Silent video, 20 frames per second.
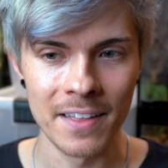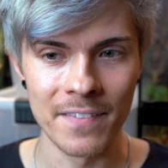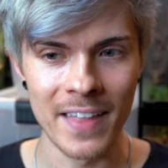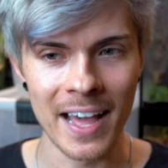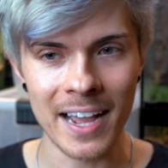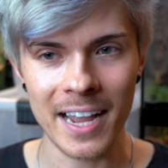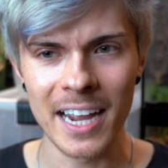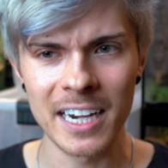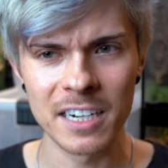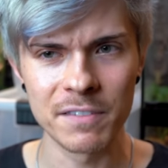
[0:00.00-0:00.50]

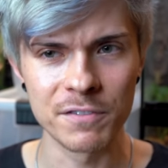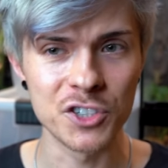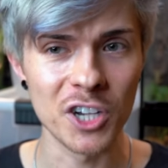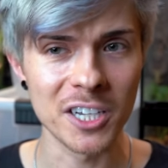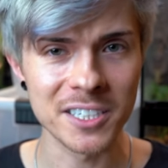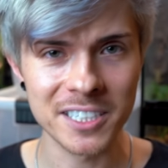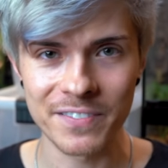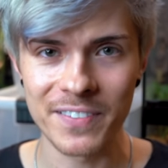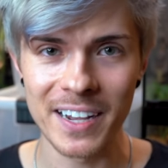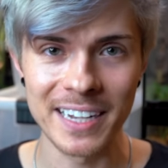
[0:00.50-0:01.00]
that kind of
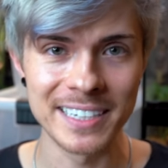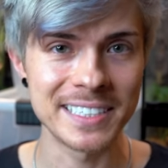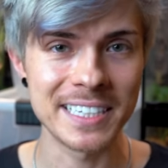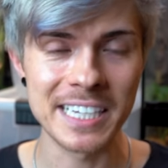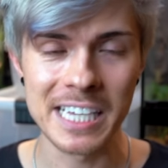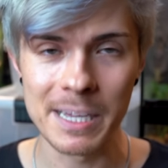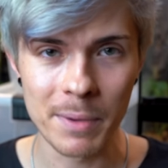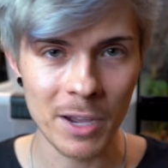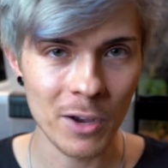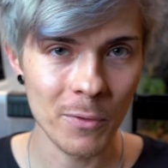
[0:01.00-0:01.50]
justifies
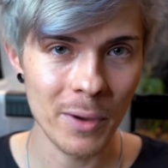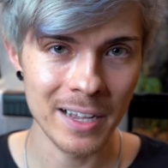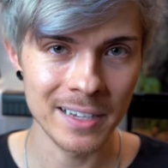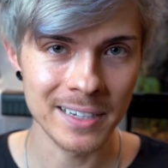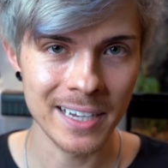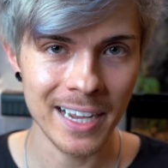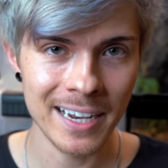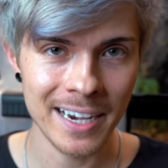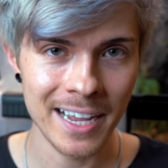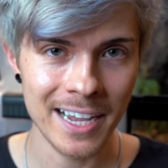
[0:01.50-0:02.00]
keeping a
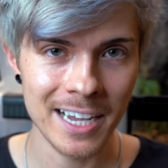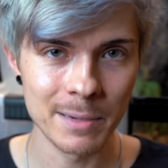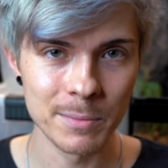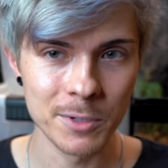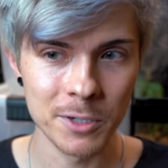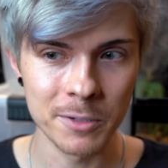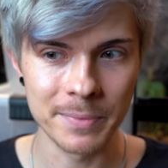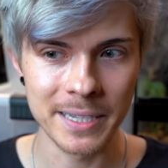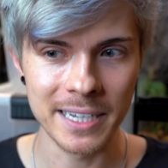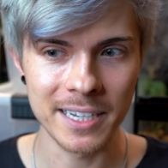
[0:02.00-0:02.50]
wild caught
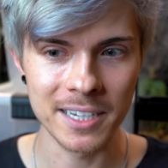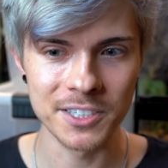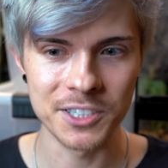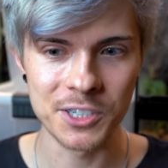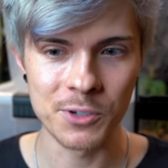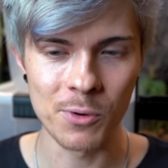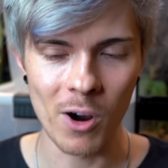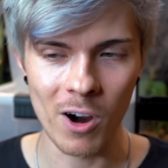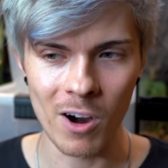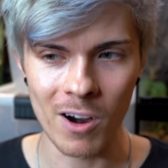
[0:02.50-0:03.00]
animal
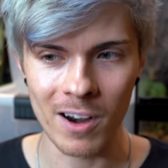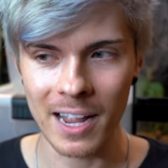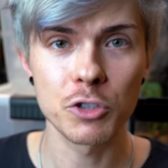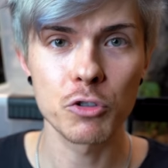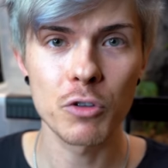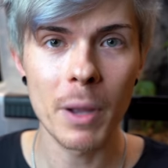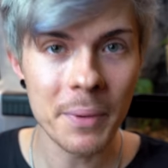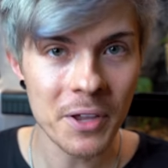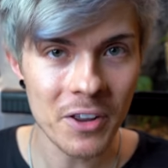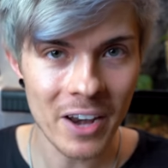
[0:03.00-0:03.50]
because you are
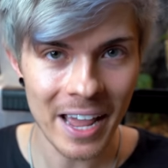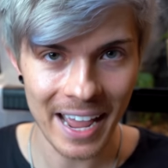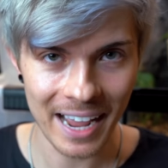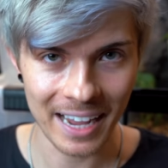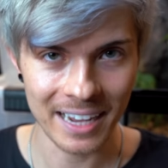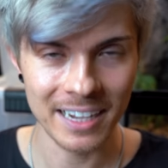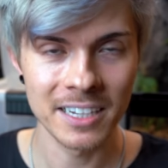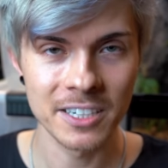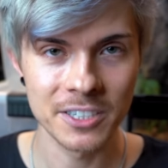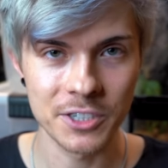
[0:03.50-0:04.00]

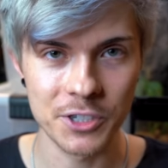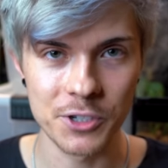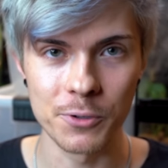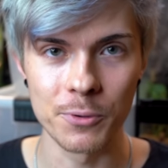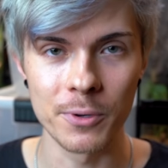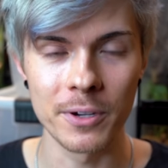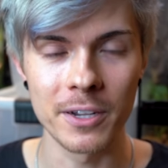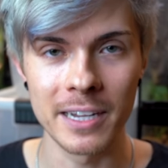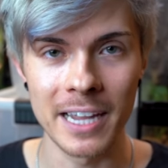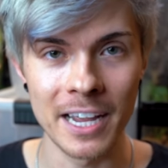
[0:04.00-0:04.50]
contributing
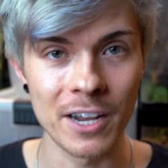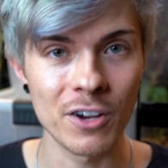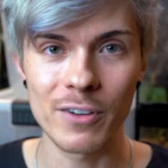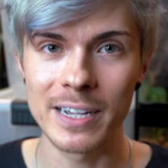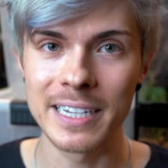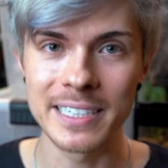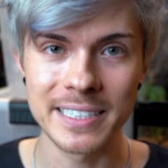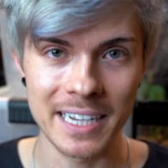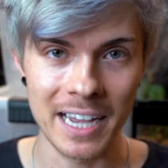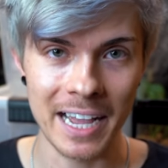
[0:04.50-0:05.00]
to
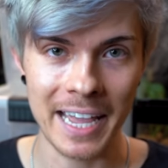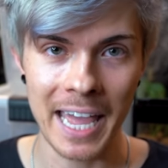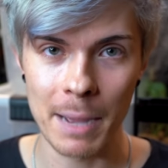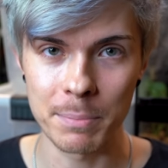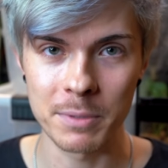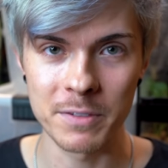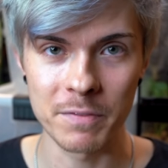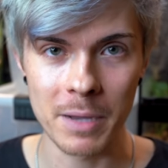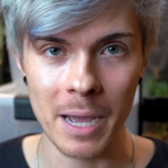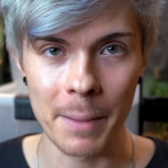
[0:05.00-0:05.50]
increasing a
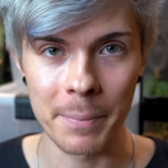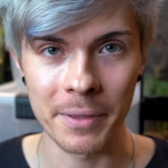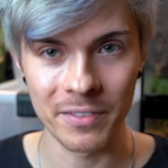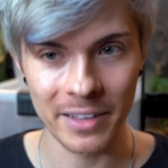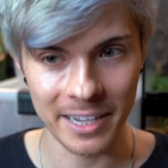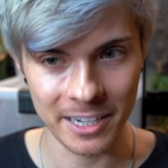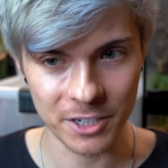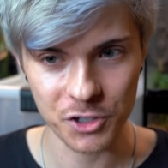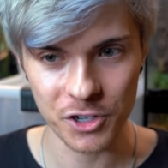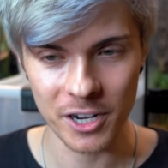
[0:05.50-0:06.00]
captive
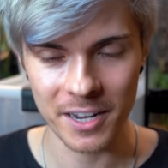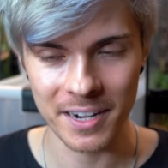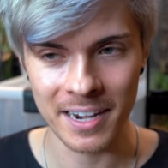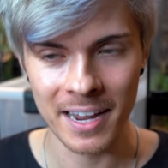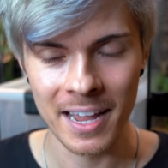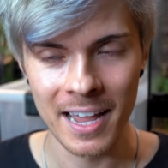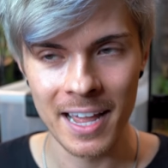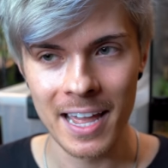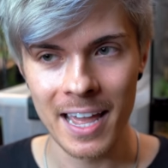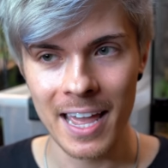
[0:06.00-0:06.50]

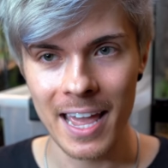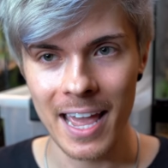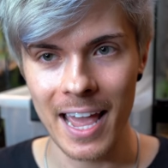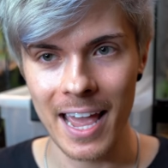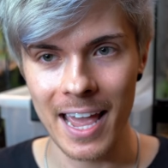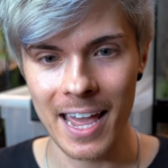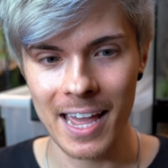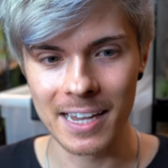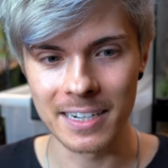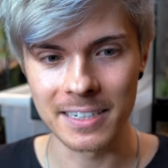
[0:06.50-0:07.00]
population
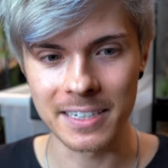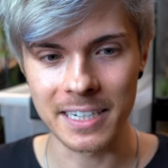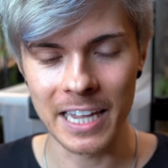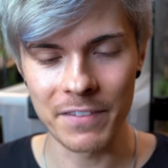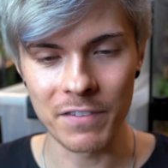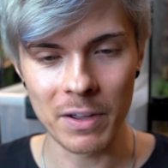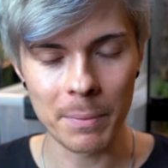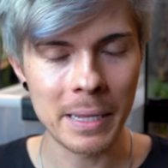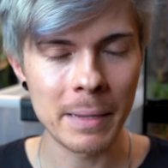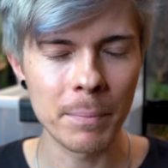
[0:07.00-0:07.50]
and
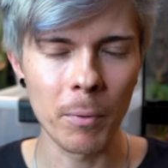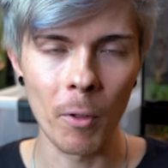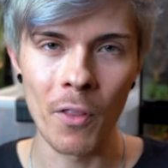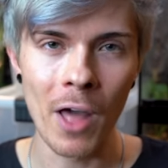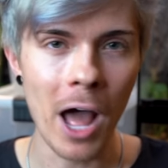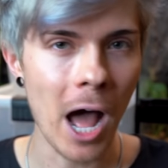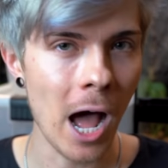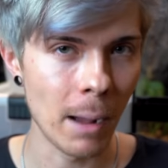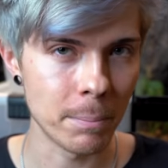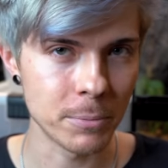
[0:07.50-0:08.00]
giving people
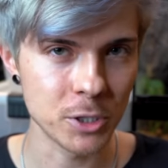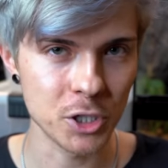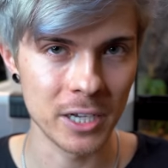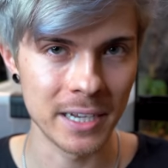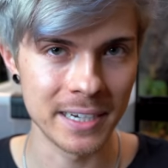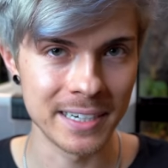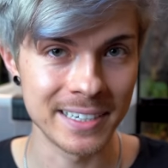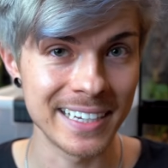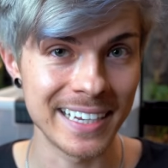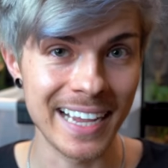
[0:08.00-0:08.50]
the
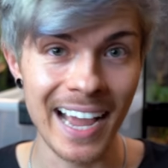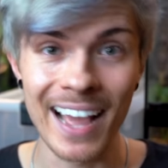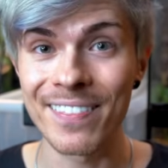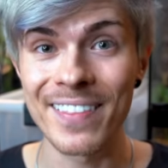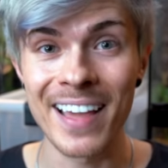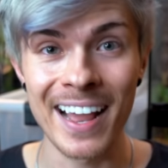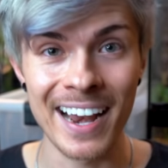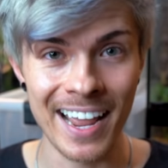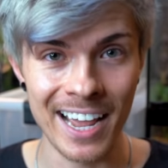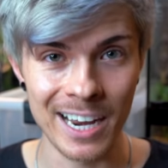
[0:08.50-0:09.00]
option to get
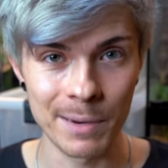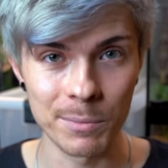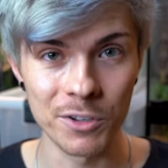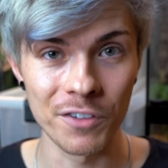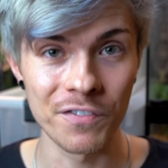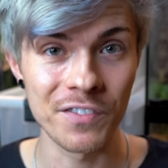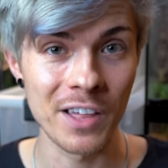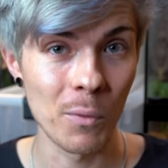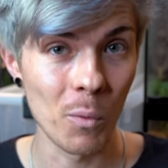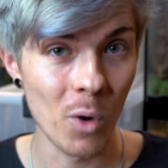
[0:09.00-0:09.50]
that
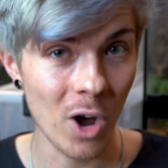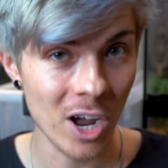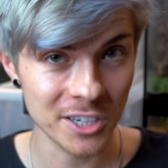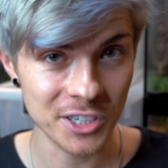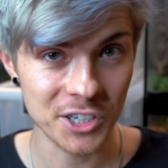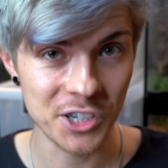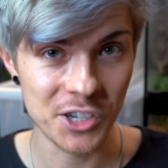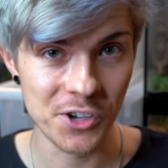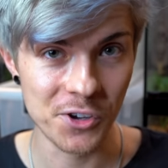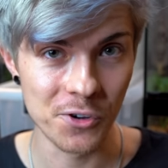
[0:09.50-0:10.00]
animal if they
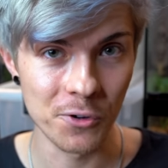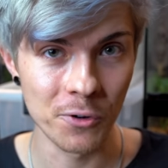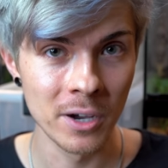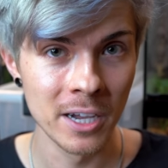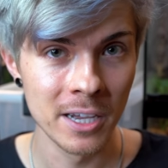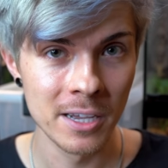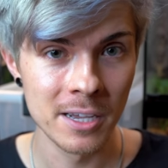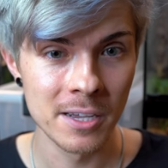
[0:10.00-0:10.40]
want to